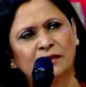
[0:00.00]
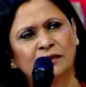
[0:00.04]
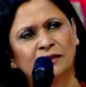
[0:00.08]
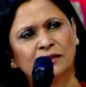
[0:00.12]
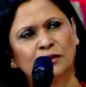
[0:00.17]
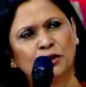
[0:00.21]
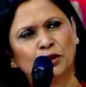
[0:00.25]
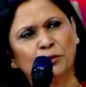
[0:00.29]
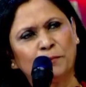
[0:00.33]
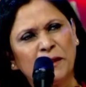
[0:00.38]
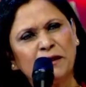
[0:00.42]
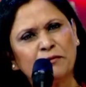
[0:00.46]

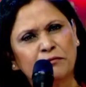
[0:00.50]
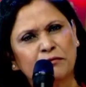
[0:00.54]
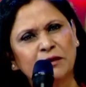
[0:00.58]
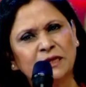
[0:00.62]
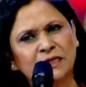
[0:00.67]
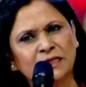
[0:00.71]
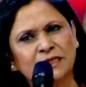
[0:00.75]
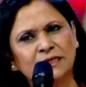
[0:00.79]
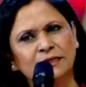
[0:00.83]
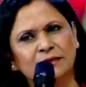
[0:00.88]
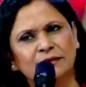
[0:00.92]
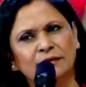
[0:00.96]
to be
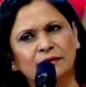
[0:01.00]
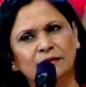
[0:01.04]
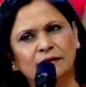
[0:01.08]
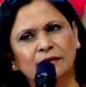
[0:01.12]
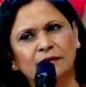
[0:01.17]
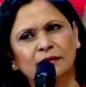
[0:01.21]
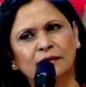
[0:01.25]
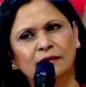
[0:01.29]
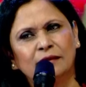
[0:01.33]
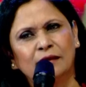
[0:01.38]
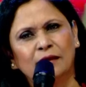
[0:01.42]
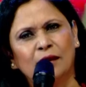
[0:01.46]
written
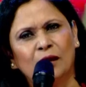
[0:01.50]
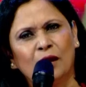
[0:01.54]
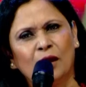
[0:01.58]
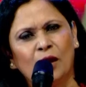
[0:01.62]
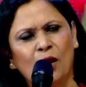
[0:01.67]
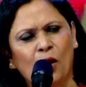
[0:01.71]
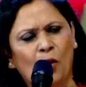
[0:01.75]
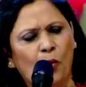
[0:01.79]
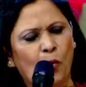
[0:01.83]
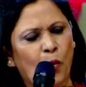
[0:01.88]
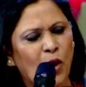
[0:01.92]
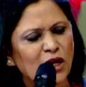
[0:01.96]

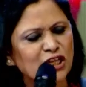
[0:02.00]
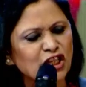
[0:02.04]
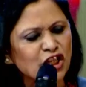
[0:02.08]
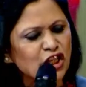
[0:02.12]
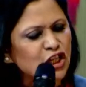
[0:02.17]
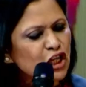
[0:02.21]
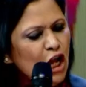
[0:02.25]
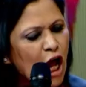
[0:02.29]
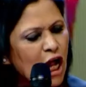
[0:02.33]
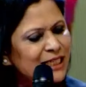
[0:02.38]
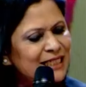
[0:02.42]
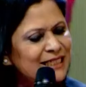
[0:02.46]
was
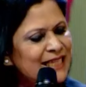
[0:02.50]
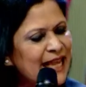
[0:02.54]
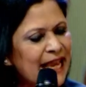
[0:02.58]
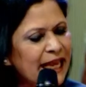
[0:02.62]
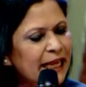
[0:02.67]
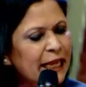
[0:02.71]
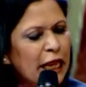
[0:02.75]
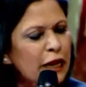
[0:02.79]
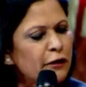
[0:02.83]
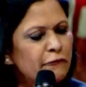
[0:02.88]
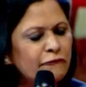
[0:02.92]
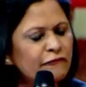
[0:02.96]
not
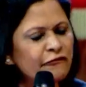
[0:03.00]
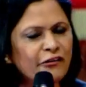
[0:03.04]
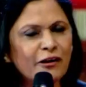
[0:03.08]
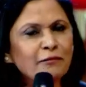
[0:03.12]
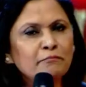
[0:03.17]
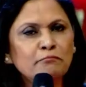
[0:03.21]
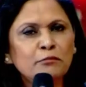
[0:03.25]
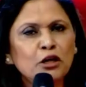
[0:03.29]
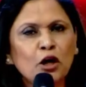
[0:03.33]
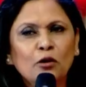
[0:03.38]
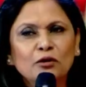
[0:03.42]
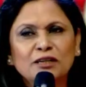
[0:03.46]
taken
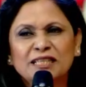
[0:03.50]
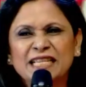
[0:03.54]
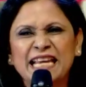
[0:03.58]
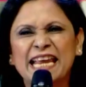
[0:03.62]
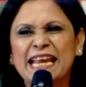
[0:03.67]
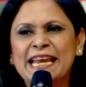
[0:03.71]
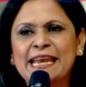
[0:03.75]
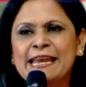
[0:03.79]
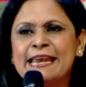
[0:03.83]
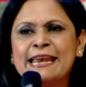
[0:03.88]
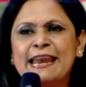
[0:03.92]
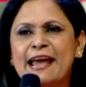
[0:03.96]
from notes. He
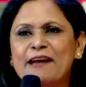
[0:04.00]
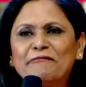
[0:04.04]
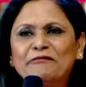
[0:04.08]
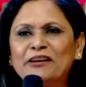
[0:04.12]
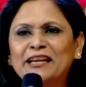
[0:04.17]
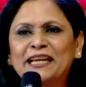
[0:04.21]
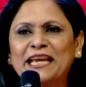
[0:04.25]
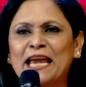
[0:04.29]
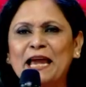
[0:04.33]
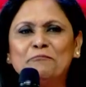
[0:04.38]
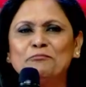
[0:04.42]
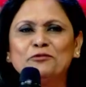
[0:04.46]
never
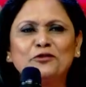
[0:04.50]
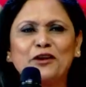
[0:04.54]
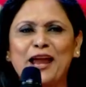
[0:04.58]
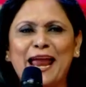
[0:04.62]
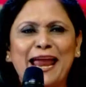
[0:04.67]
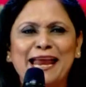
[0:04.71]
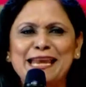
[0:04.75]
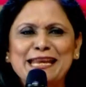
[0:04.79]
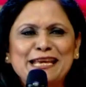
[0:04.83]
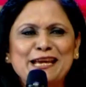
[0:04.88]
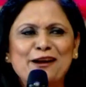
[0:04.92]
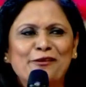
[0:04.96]
came to
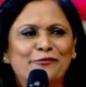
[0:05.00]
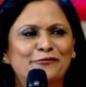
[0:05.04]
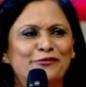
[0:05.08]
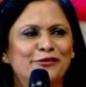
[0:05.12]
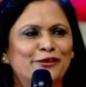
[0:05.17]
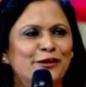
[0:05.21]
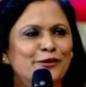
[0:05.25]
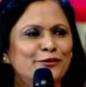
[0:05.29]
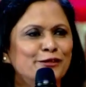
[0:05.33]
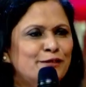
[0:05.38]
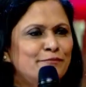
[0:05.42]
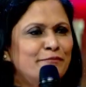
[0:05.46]
any of
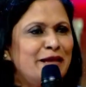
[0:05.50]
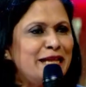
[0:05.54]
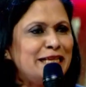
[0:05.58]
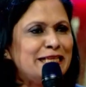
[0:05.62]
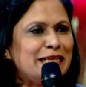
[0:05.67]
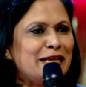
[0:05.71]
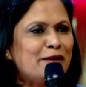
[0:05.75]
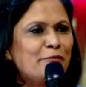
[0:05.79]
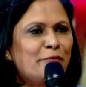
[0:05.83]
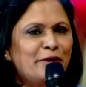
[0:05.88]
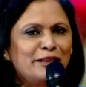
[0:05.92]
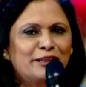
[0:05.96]
those
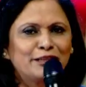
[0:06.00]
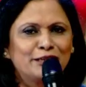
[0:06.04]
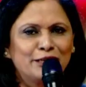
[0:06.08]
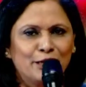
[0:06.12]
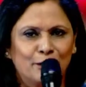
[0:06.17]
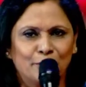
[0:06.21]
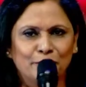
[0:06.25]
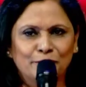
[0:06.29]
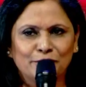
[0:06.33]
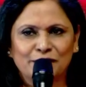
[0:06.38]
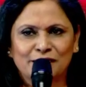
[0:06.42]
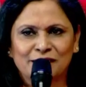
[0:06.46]
meetings with
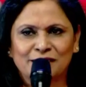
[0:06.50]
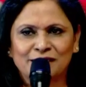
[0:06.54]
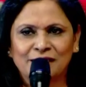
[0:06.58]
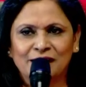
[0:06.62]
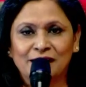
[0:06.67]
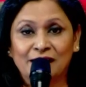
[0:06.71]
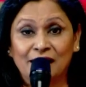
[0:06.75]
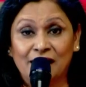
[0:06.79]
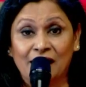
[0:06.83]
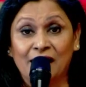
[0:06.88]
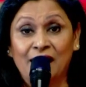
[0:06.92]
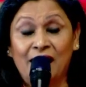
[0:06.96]
notes.
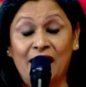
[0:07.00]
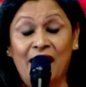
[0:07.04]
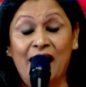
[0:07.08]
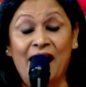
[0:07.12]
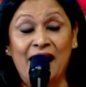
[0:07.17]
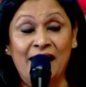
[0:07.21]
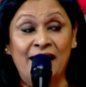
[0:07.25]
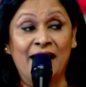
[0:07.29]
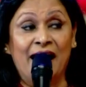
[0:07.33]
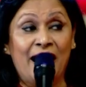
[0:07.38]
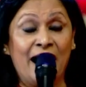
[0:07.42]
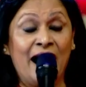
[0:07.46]

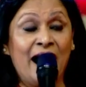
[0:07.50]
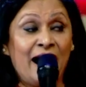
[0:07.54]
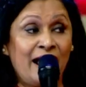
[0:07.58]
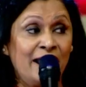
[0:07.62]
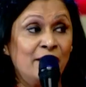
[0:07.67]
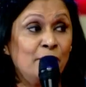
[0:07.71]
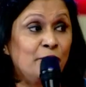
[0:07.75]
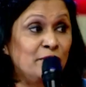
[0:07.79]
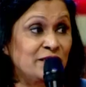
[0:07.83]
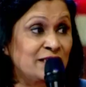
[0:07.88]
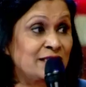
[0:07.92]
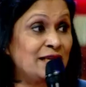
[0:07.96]
And I
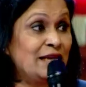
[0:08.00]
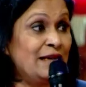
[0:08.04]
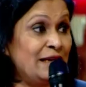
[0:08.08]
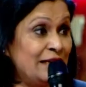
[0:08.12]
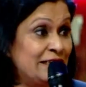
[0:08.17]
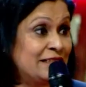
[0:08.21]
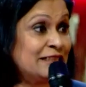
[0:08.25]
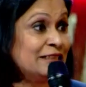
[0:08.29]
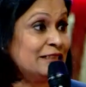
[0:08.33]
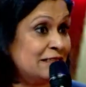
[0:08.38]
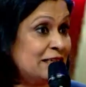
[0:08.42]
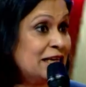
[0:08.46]
was a
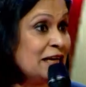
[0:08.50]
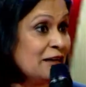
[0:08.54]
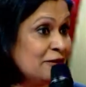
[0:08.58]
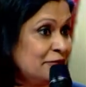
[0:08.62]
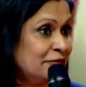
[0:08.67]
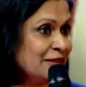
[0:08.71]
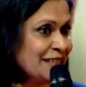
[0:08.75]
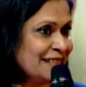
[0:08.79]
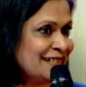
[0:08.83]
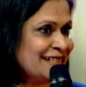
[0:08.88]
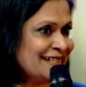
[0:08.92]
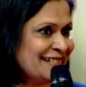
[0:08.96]
little
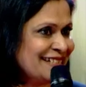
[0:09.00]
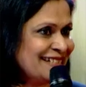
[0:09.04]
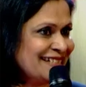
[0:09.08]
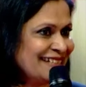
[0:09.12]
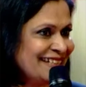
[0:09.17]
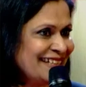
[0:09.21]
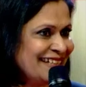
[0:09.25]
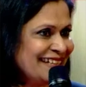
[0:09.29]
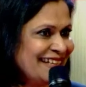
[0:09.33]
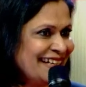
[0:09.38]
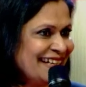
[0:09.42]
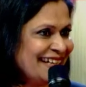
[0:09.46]
nervous.
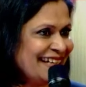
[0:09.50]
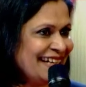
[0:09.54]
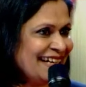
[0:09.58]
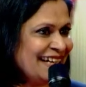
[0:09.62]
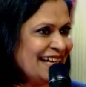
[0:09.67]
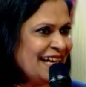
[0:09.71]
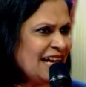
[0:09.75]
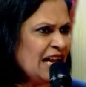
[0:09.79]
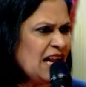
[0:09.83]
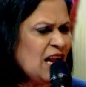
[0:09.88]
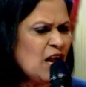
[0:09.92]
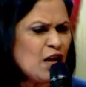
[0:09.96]

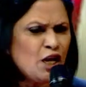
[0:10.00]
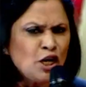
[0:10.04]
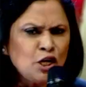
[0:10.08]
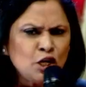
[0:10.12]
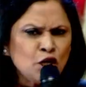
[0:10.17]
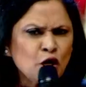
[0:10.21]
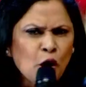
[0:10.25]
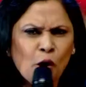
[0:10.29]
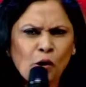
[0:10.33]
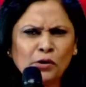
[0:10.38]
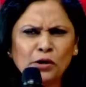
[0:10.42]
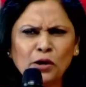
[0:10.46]

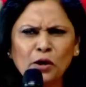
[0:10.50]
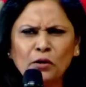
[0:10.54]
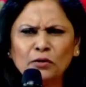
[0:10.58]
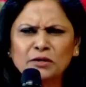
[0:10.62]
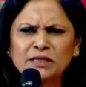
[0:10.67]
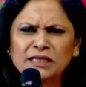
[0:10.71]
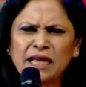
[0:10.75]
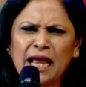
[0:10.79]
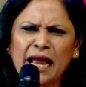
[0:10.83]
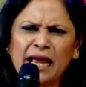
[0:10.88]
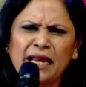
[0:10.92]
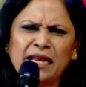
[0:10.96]
no
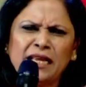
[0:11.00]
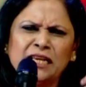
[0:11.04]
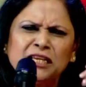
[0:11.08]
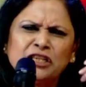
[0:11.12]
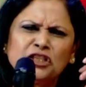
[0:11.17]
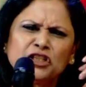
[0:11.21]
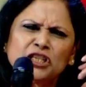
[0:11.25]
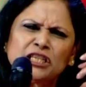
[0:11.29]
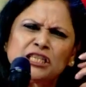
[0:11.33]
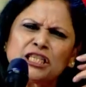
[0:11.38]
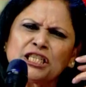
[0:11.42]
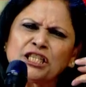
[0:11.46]
notes, and he
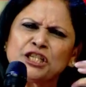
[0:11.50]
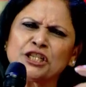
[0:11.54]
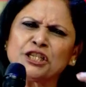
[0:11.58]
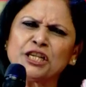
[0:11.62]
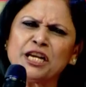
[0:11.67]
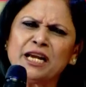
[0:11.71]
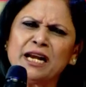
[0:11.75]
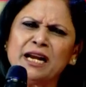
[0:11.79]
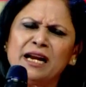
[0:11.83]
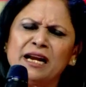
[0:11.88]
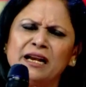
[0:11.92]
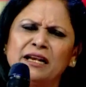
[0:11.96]
just
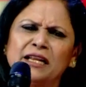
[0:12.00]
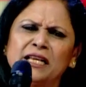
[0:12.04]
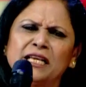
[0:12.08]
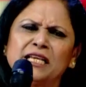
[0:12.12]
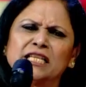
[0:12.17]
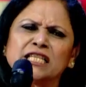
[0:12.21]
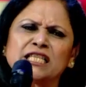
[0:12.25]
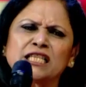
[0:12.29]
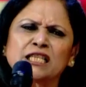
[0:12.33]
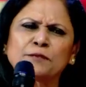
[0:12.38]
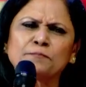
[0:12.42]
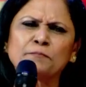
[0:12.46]
shared, he
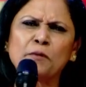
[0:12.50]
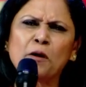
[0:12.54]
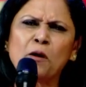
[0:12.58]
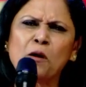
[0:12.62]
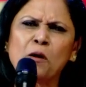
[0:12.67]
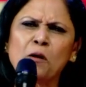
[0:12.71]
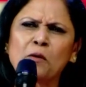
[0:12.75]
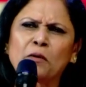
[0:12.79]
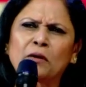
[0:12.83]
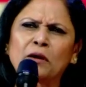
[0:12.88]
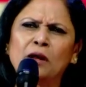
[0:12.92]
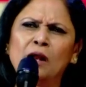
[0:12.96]

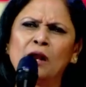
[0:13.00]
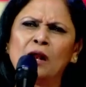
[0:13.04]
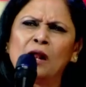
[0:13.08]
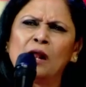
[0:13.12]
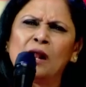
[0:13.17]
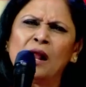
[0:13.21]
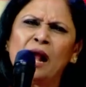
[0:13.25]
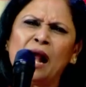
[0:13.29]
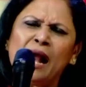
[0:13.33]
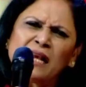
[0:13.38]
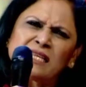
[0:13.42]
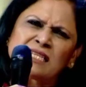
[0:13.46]
spoke
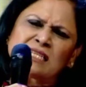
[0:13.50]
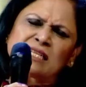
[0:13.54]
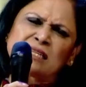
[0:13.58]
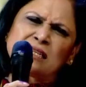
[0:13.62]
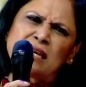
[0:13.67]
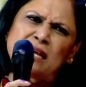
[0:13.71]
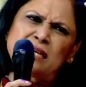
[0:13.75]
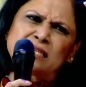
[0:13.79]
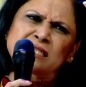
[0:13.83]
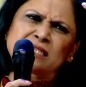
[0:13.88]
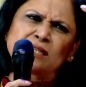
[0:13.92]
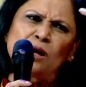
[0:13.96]
as,
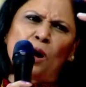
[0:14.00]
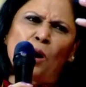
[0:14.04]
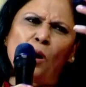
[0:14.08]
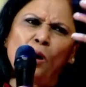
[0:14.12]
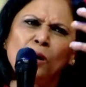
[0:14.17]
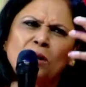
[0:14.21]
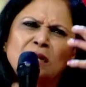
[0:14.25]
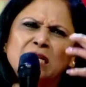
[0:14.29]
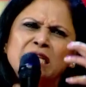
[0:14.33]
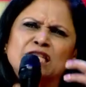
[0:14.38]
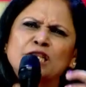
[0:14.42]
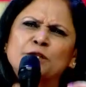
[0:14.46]
as the
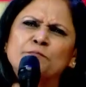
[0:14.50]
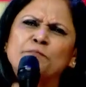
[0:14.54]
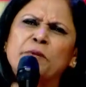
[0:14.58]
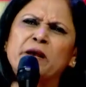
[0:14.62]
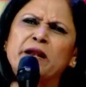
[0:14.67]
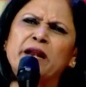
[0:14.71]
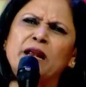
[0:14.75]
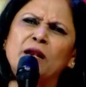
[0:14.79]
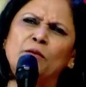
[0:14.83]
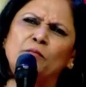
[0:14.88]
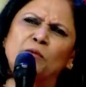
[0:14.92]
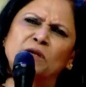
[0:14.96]
Holy
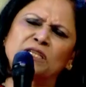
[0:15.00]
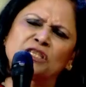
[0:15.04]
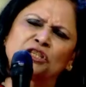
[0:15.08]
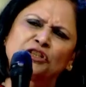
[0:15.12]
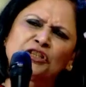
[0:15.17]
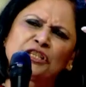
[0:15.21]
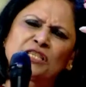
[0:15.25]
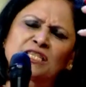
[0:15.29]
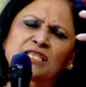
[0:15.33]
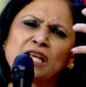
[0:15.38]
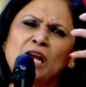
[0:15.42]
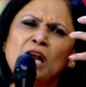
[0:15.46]
Spirit was
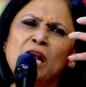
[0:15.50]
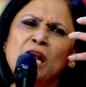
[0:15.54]
just